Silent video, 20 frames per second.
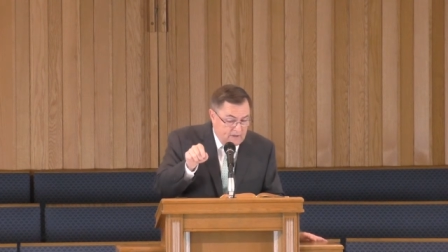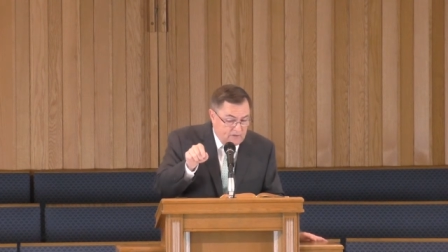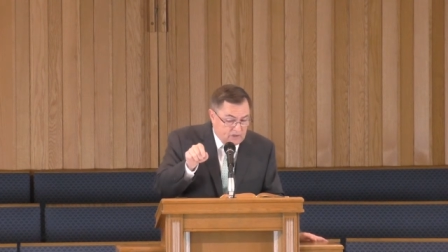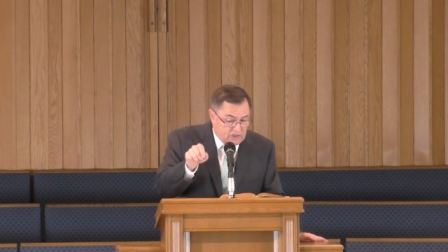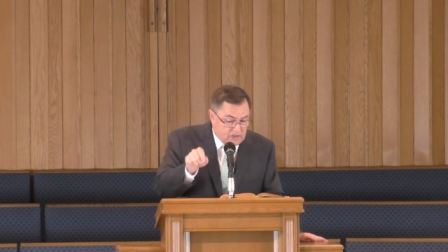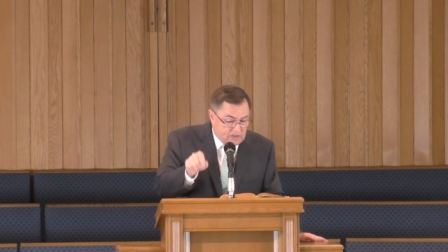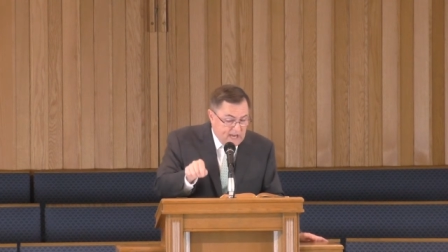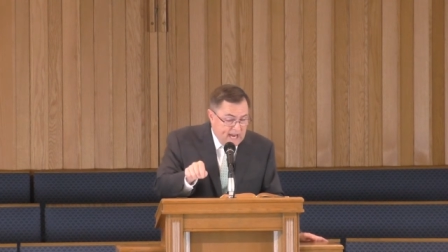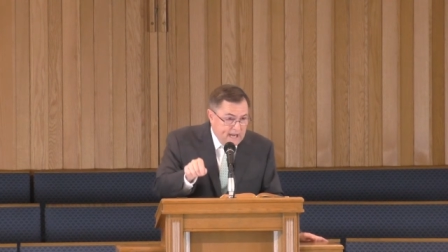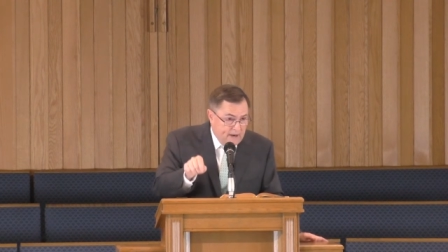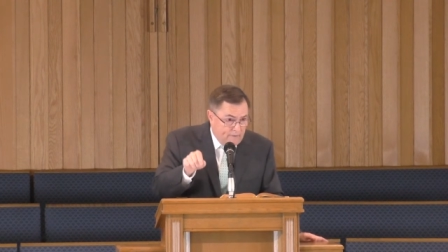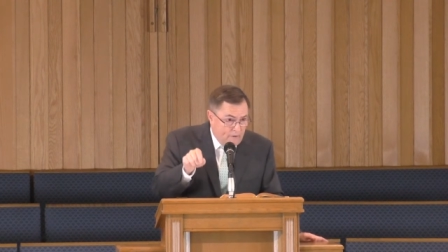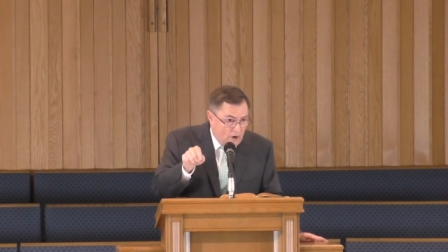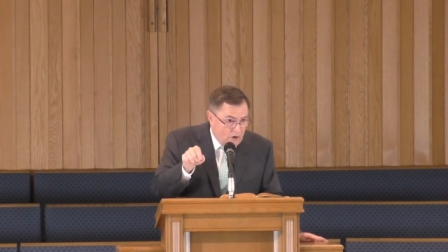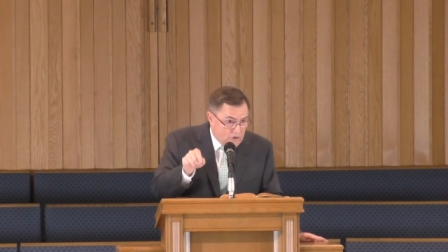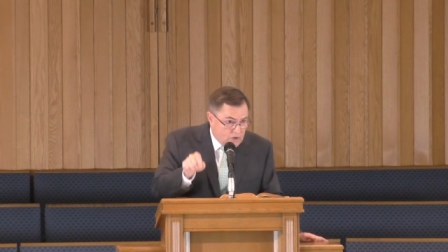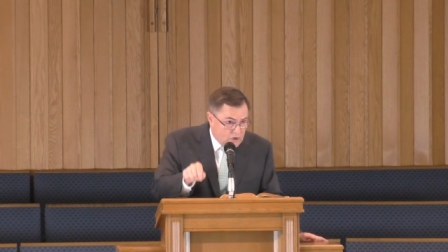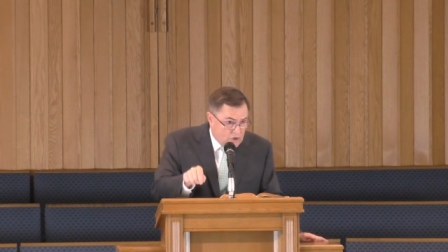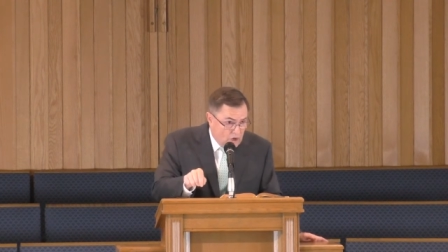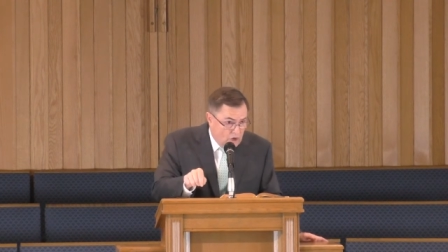the state of our
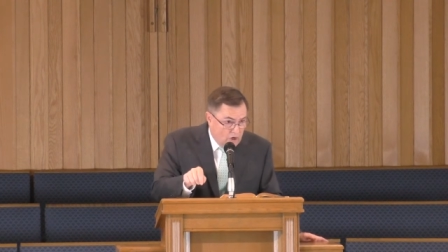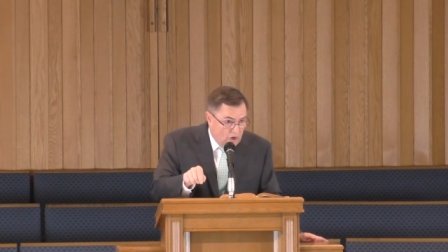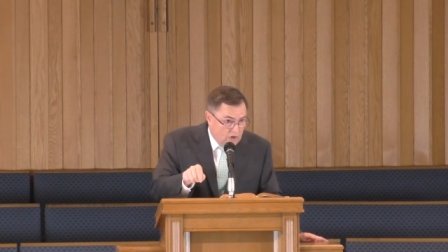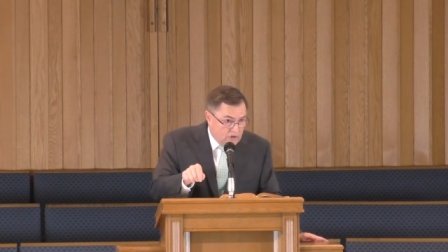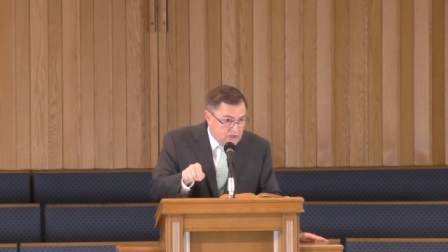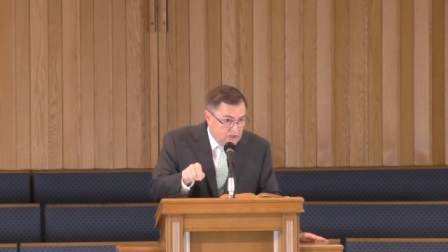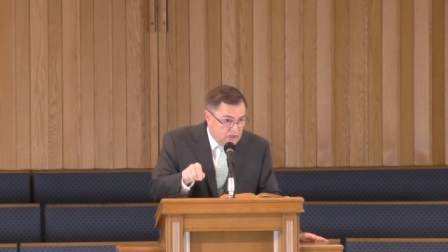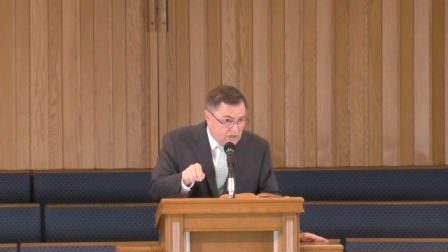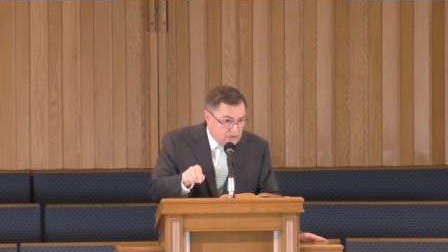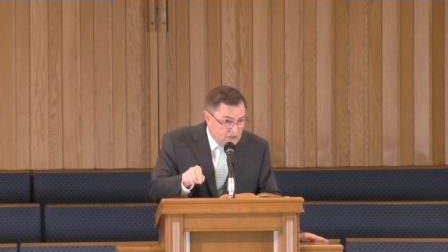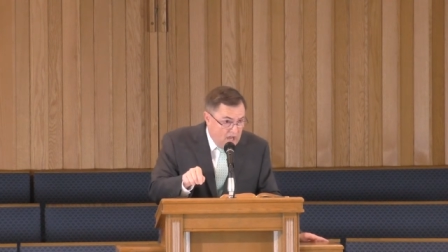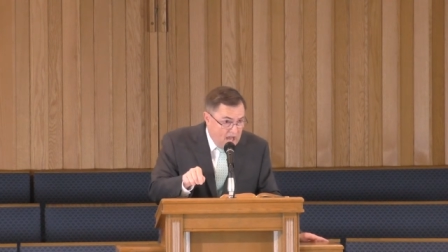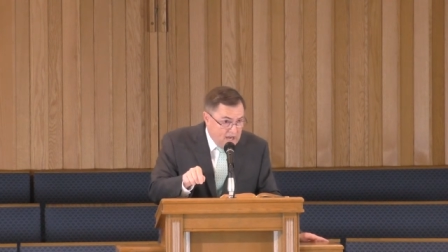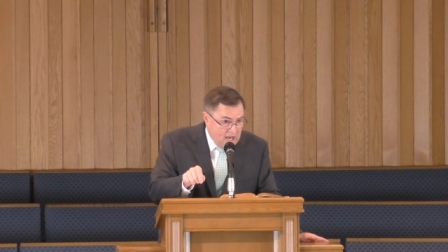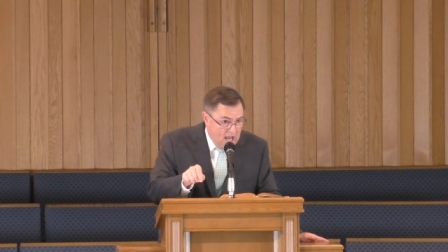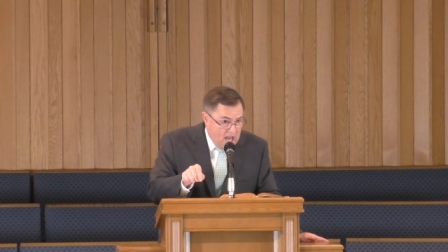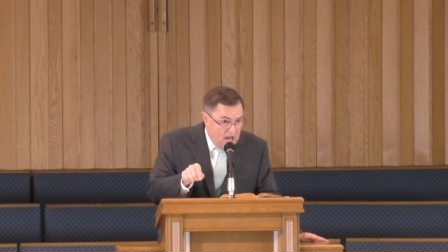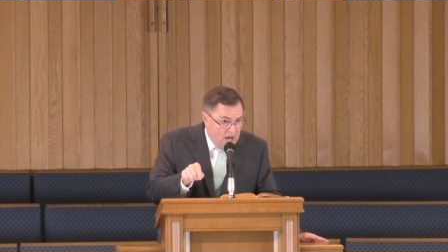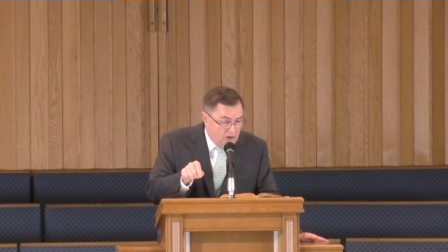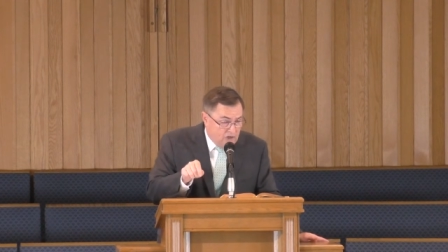church, and it's not
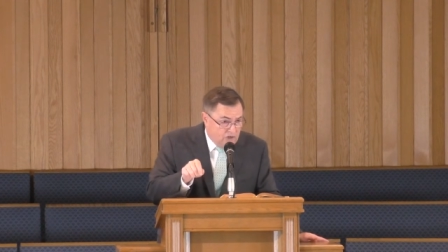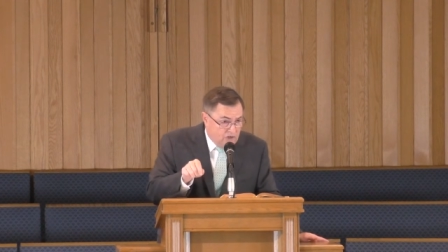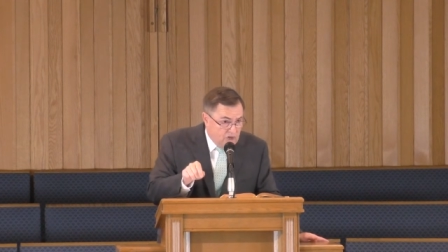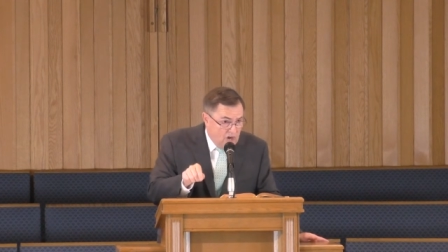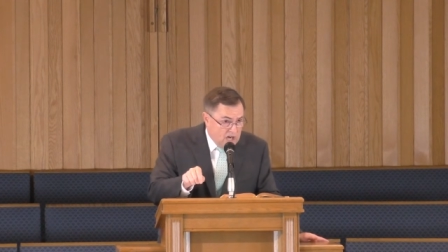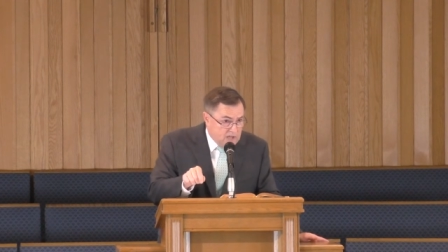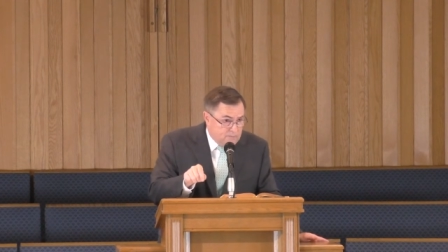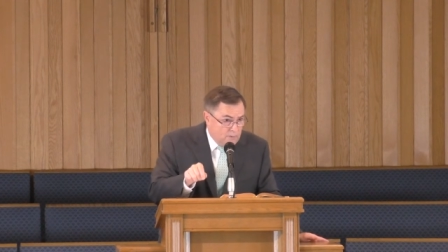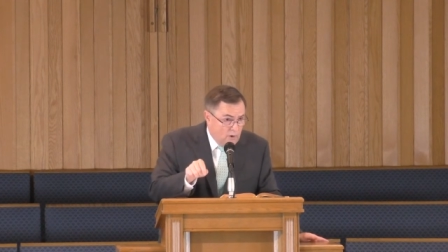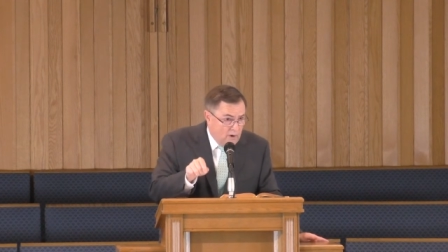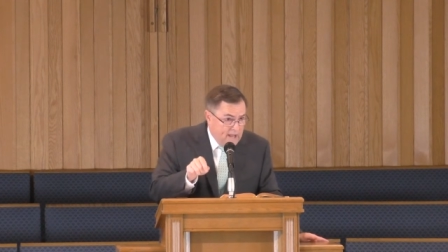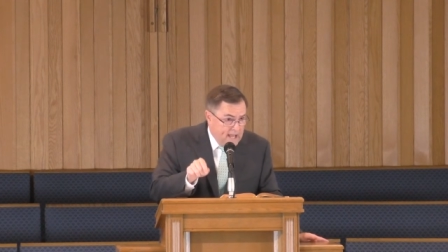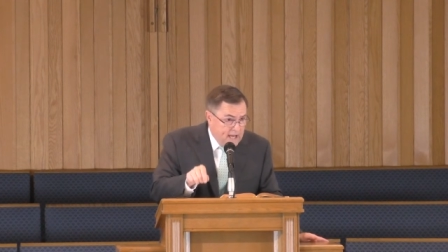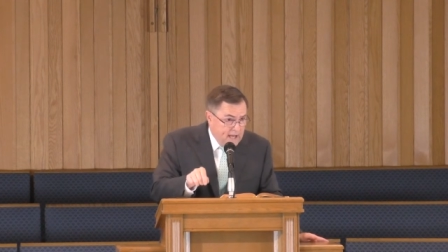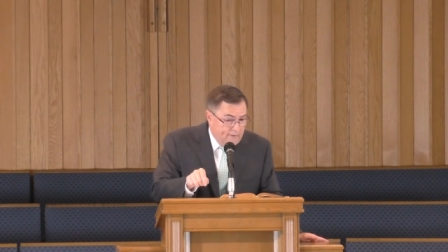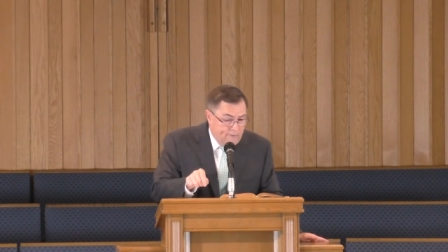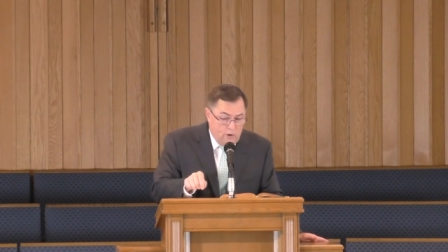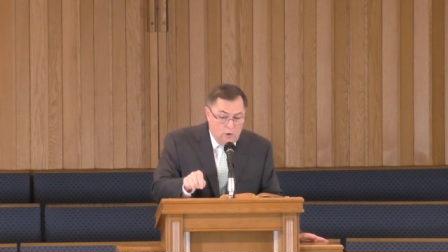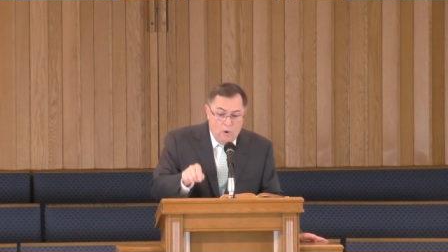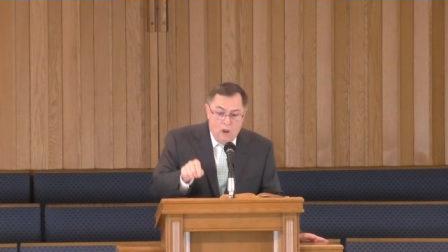a judgment on any
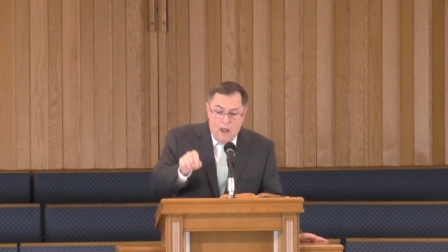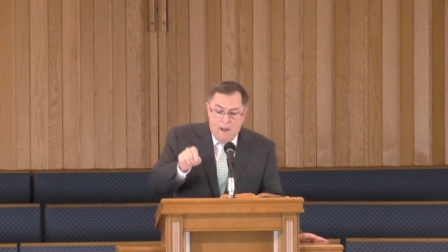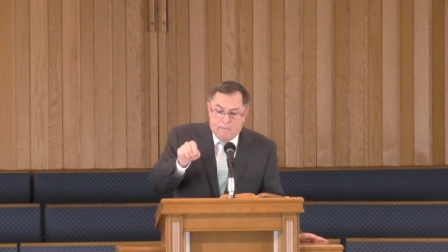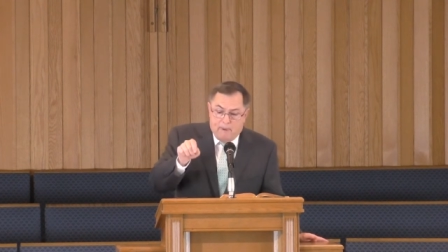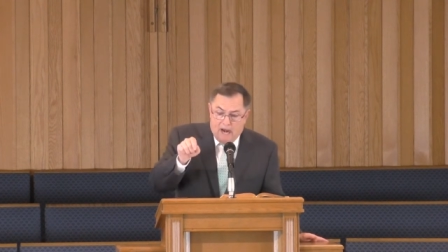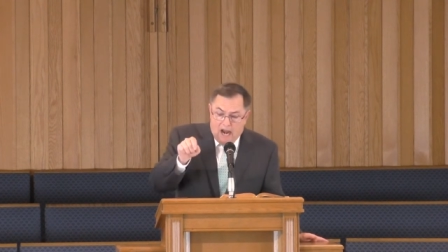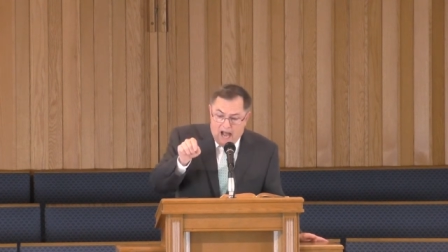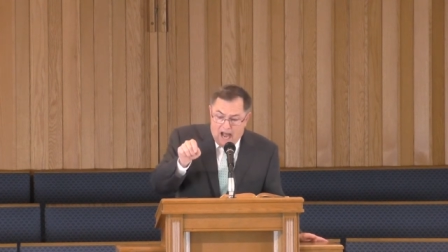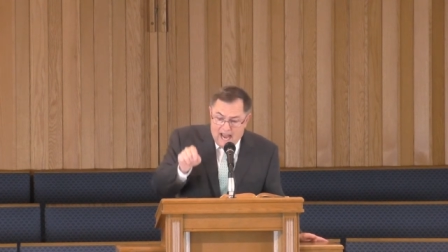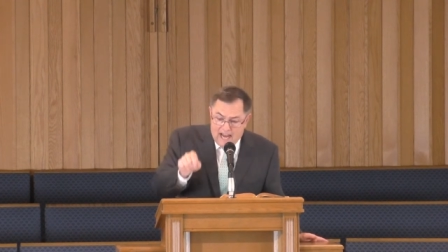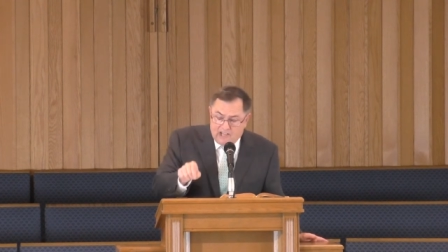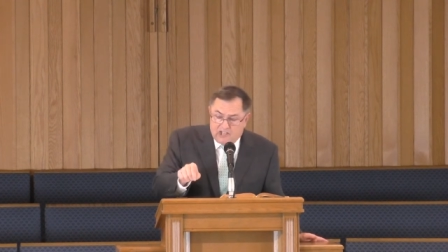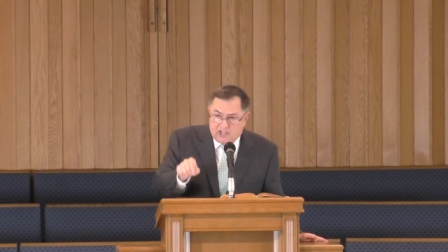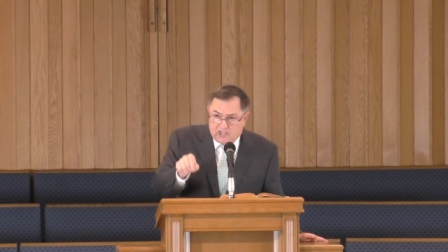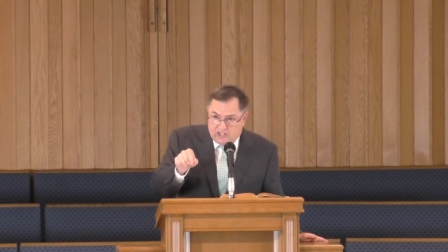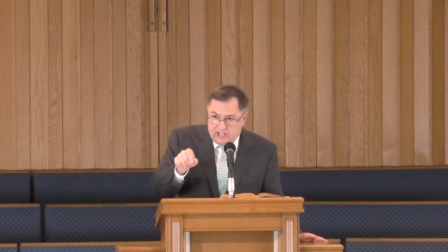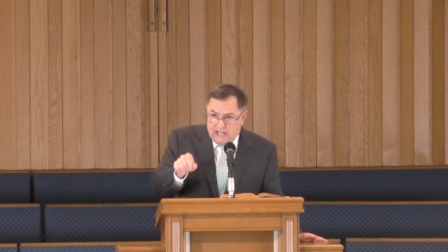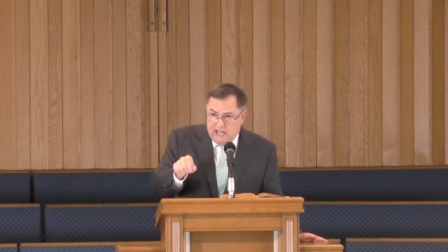of you, but I see